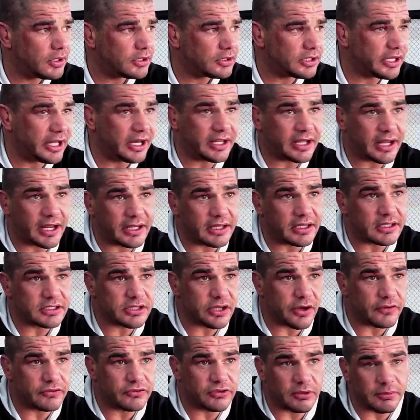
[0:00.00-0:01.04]
dedicate
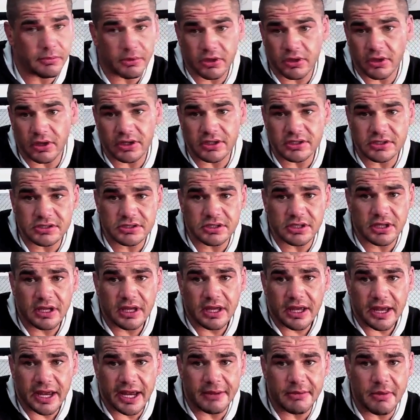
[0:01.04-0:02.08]
yourself to it, because
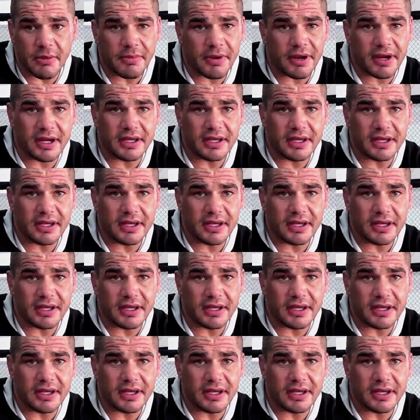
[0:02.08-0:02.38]
MMA